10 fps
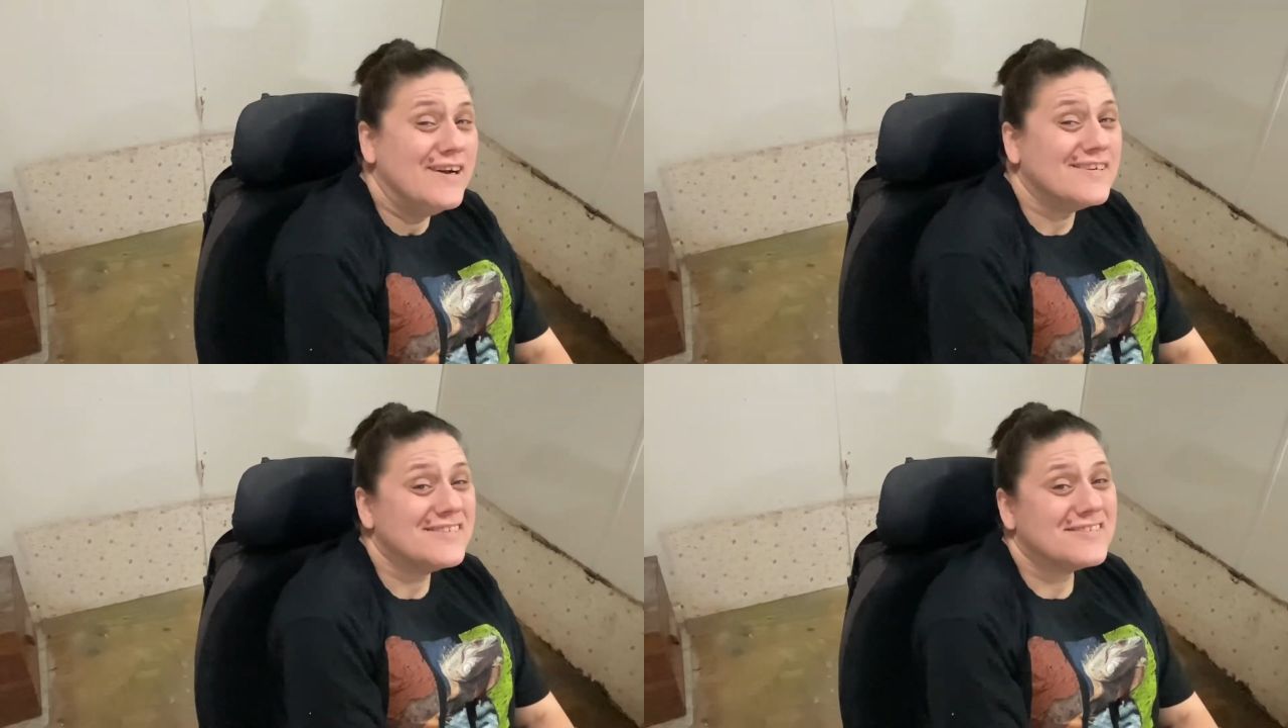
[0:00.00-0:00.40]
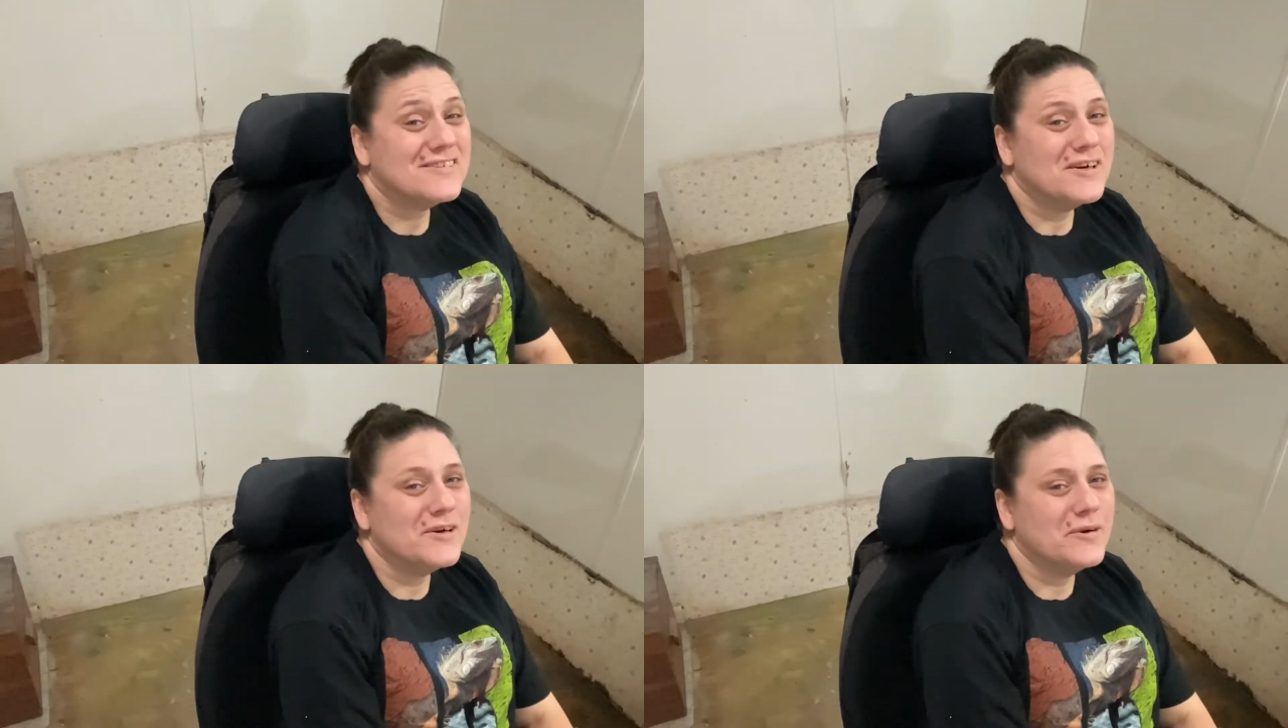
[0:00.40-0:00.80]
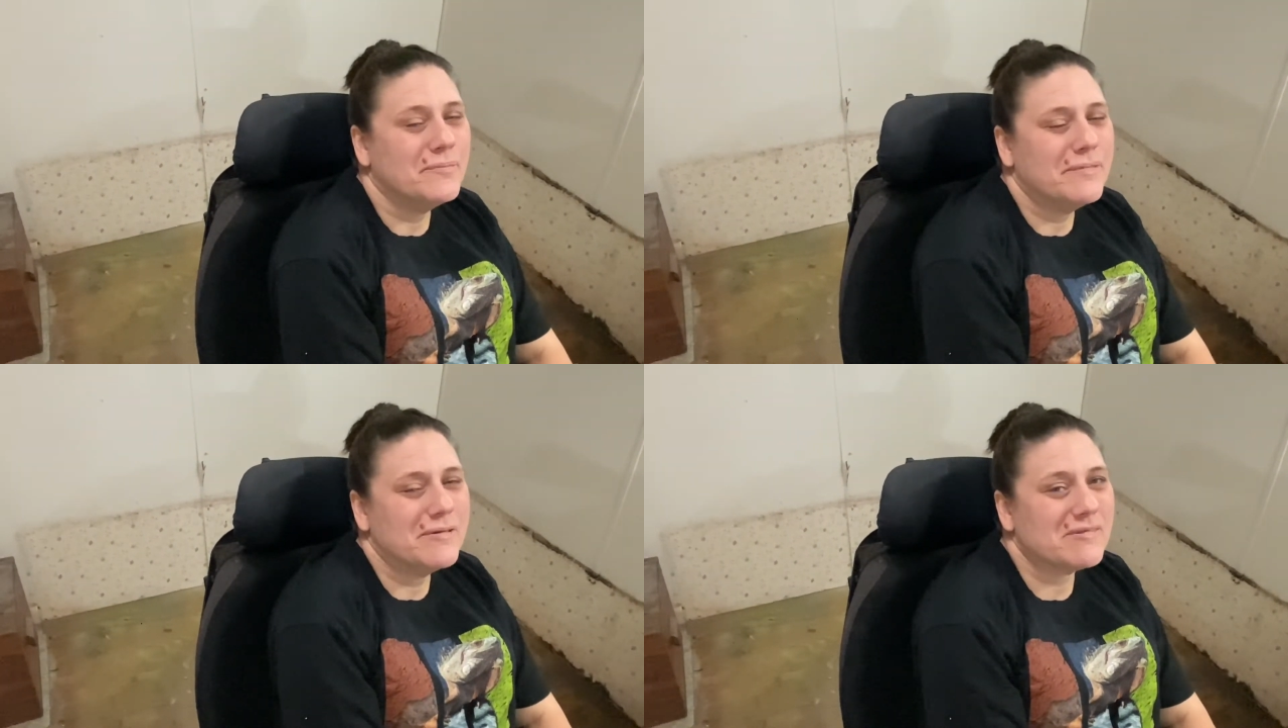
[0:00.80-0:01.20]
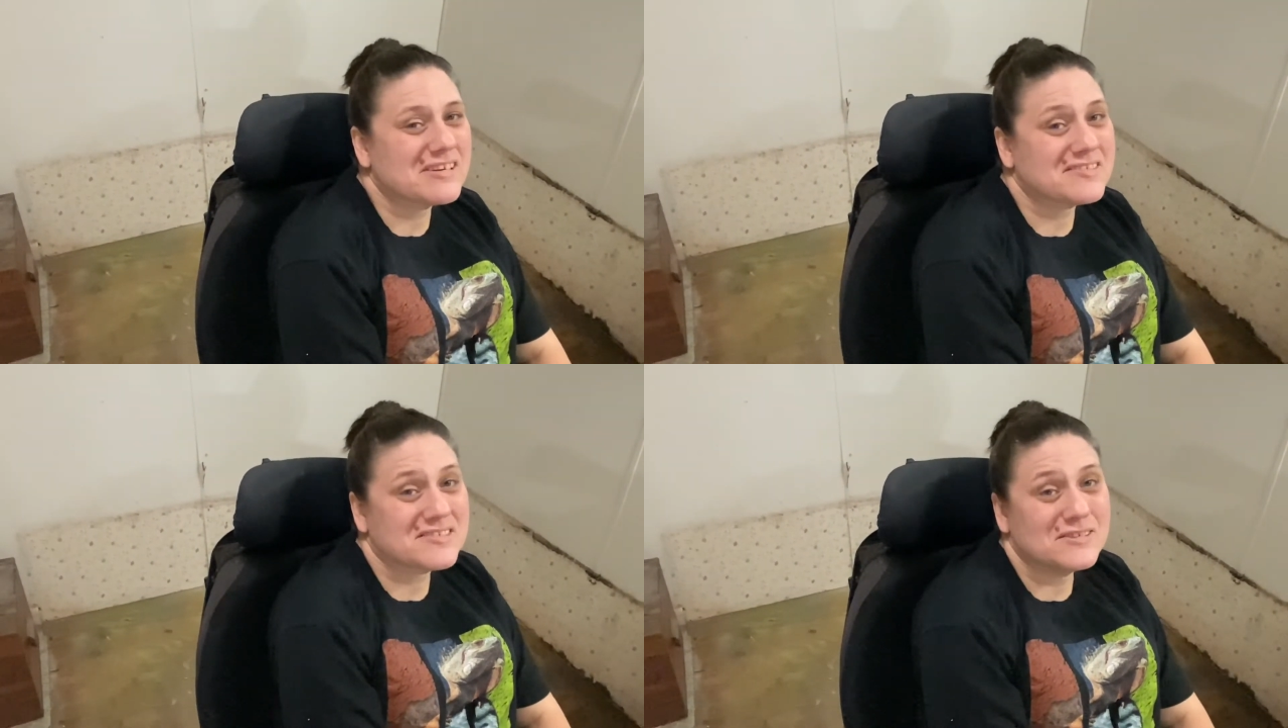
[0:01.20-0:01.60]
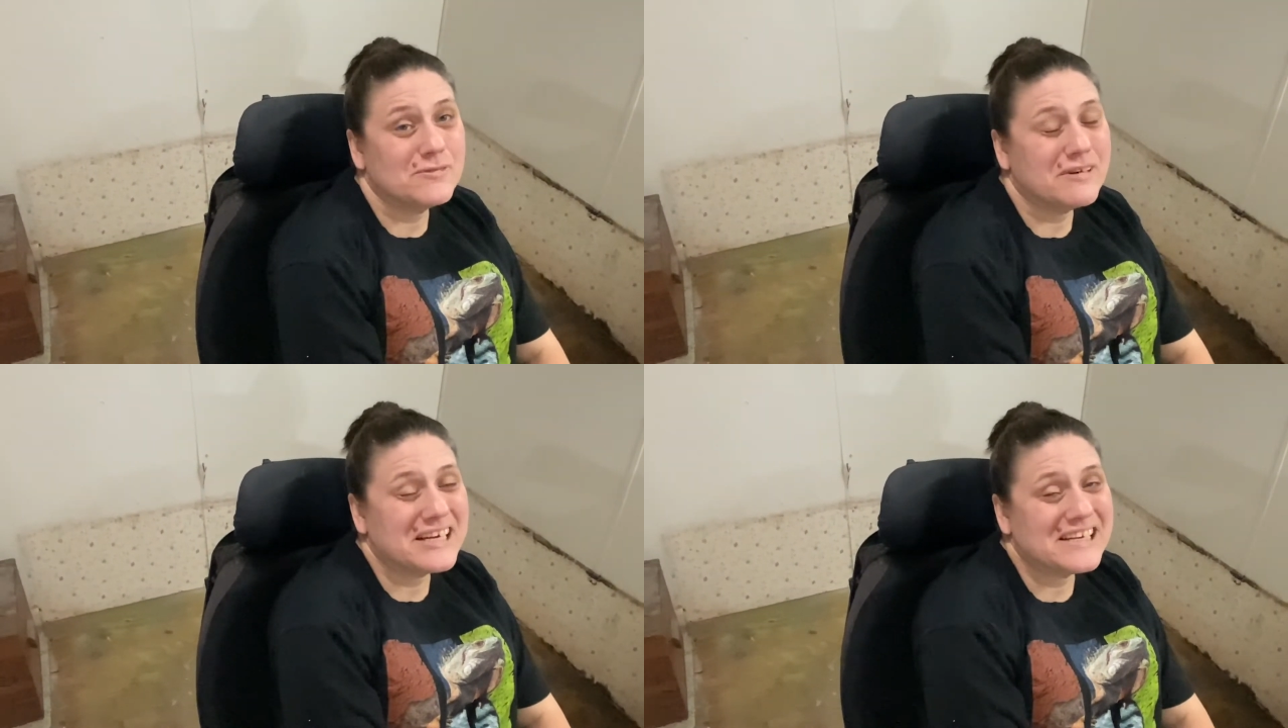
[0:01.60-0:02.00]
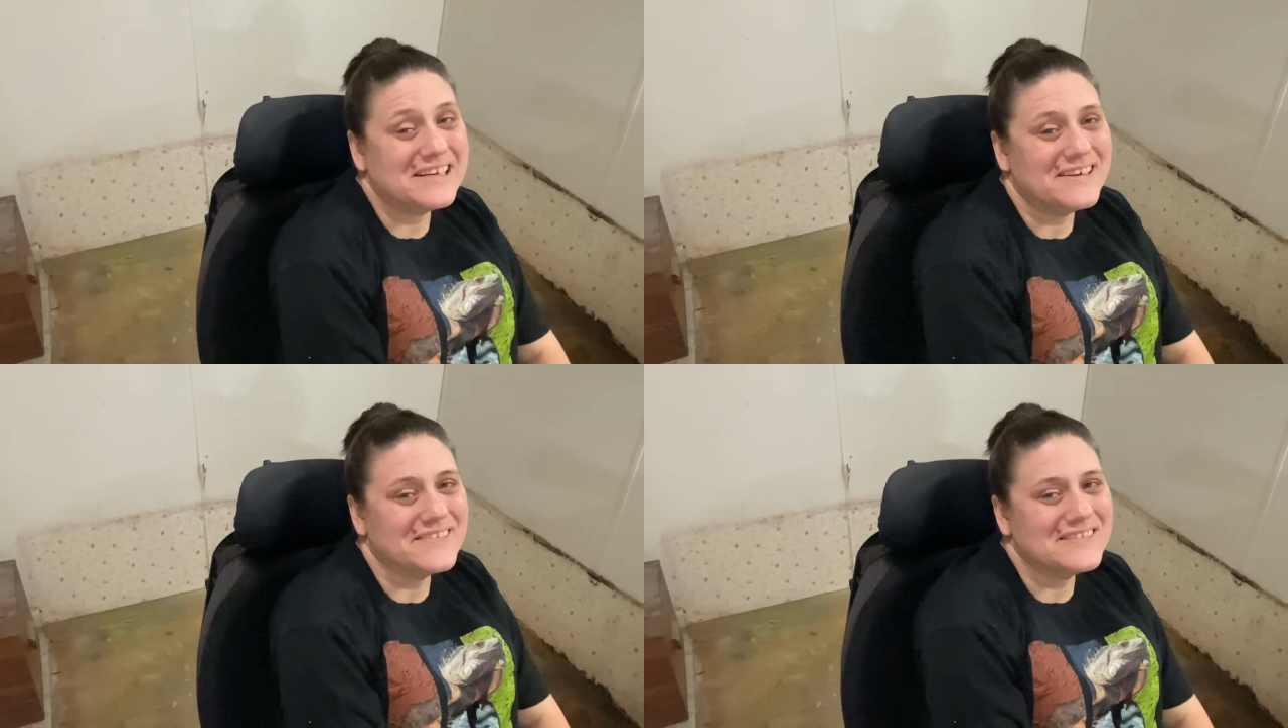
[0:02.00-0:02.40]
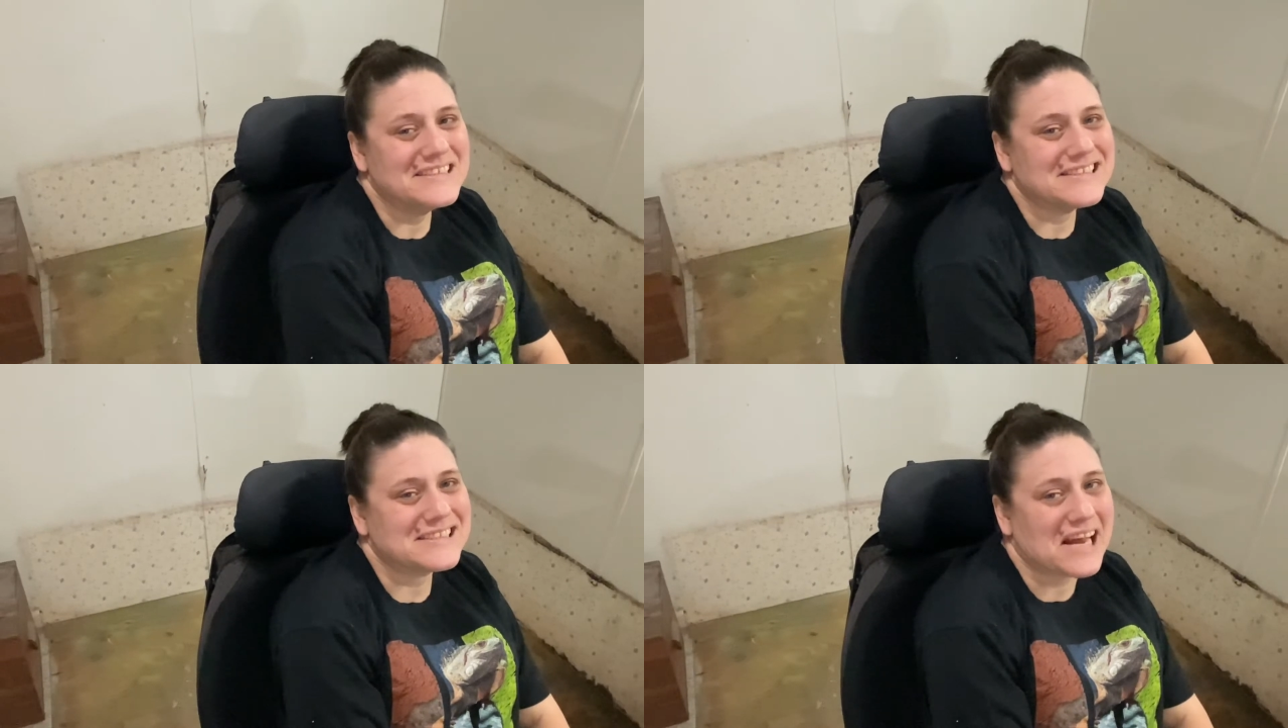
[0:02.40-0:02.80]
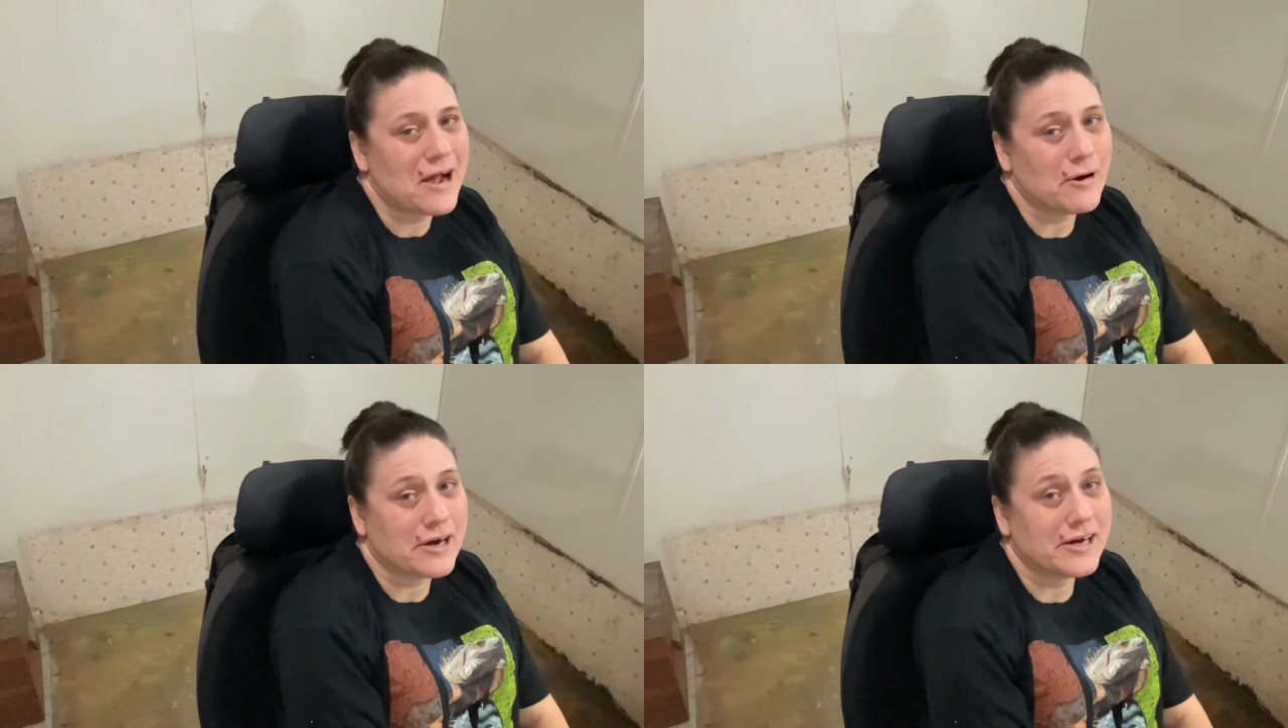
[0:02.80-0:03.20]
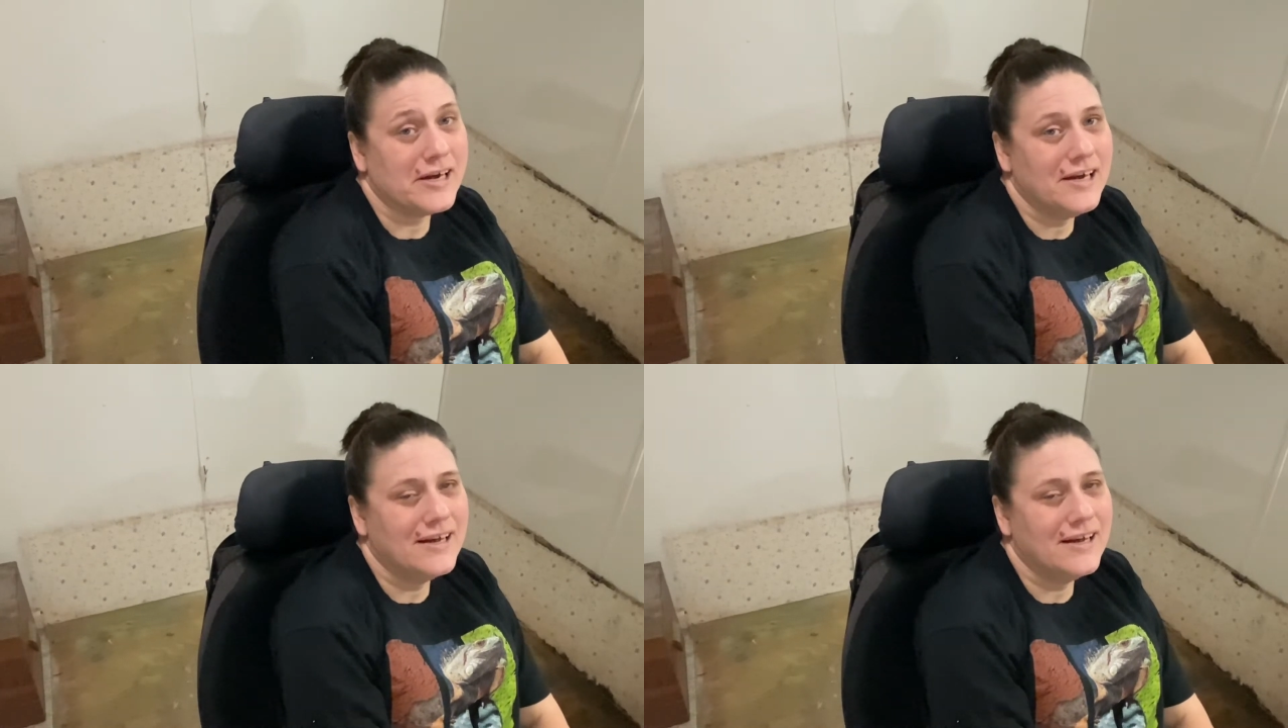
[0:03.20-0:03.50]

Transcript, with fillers: So, but we're still waiting on the shower.